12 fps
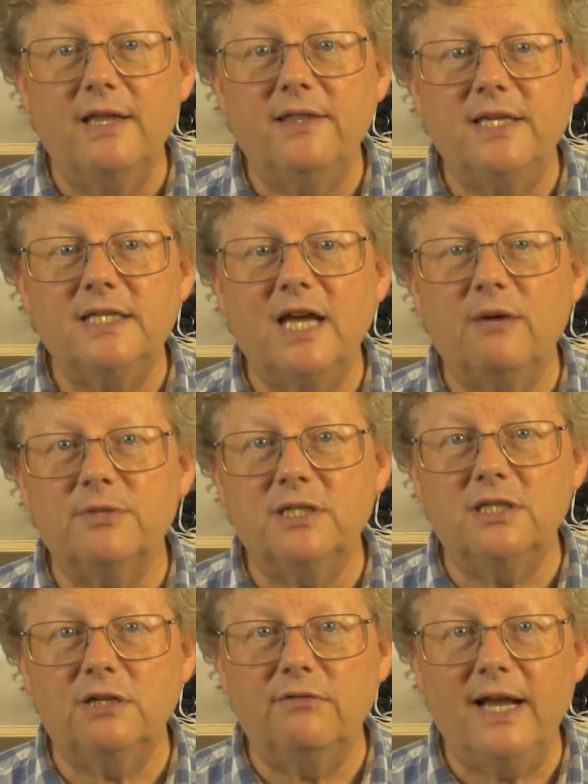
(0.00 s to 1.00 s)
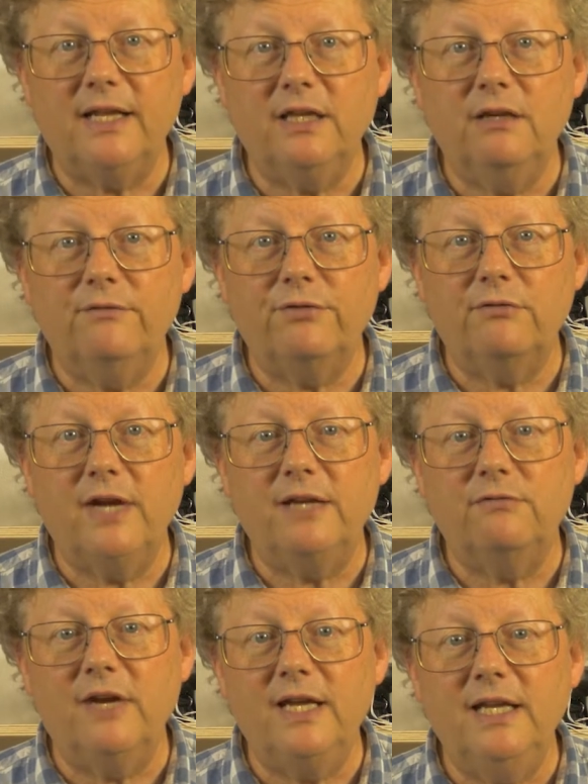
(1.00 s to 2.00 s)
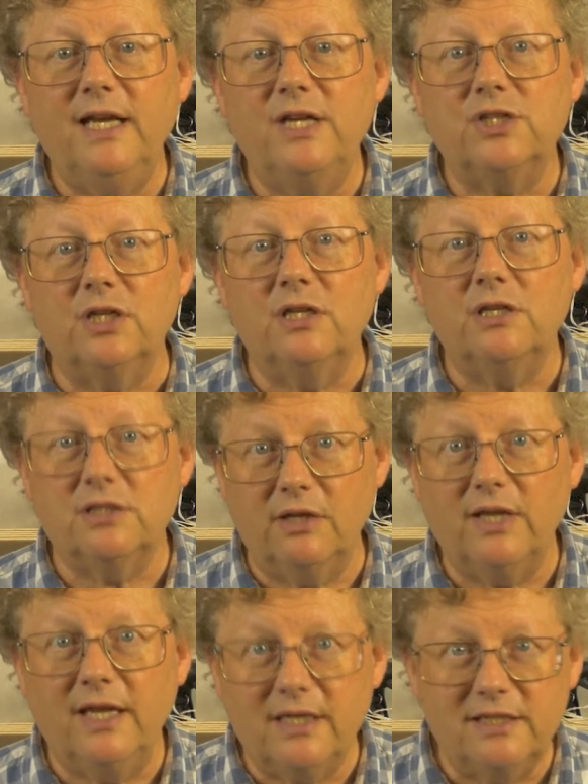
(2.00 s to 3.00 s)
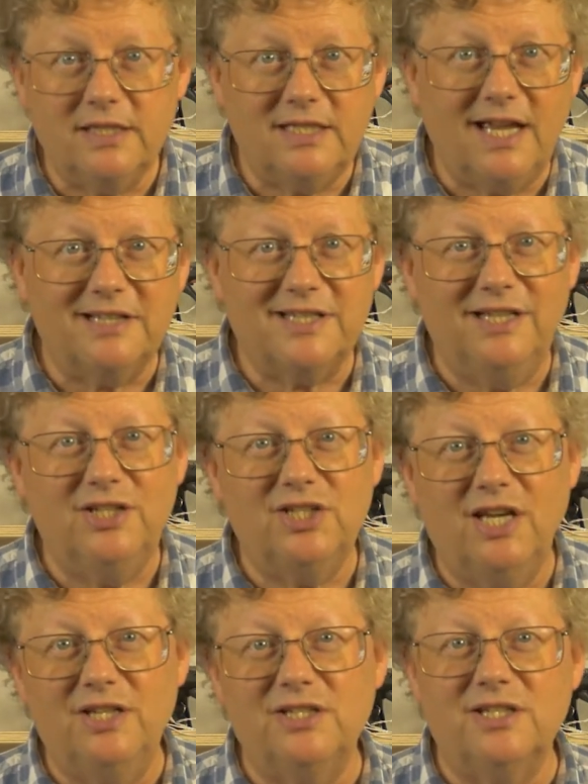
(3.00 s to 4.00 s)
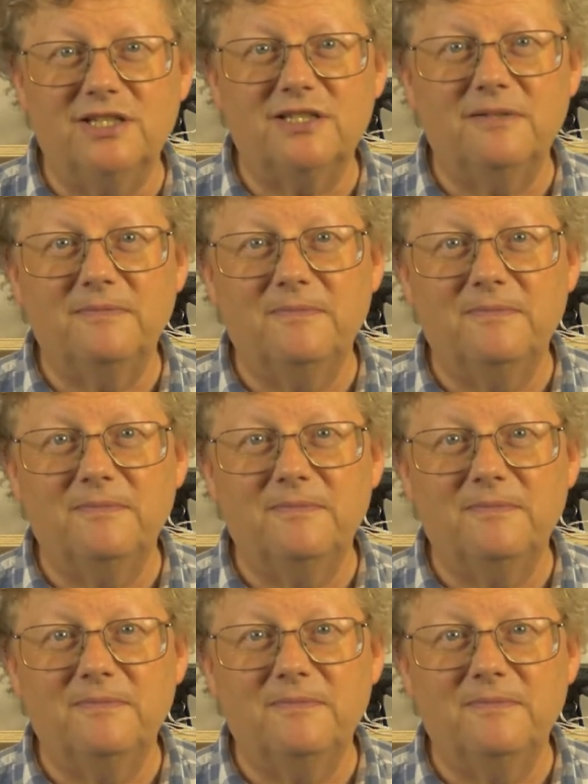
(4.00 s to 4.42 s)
This helps to direct the infrared radiation so that it can detect any changes.